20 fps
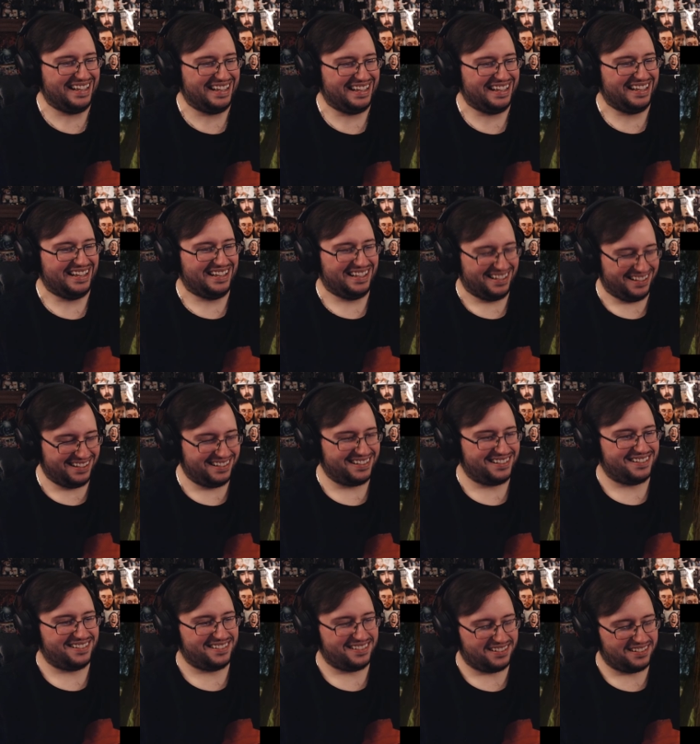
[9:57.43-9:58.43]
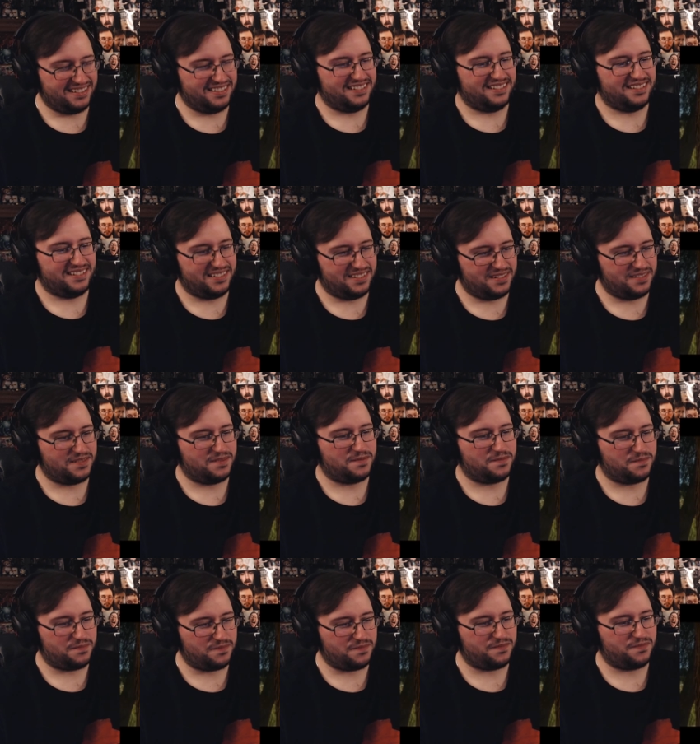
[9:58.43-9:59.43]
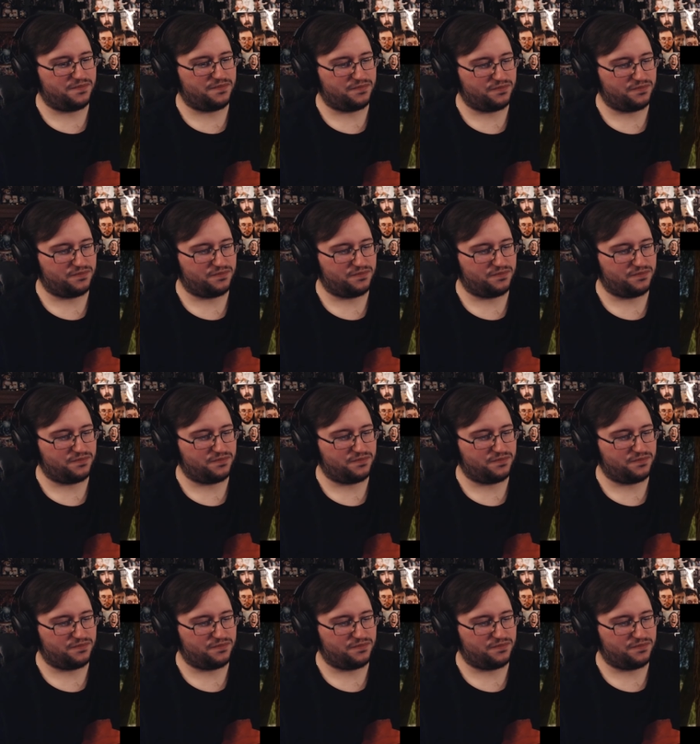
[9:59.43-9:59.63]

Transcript: Finally! Somebody clip that!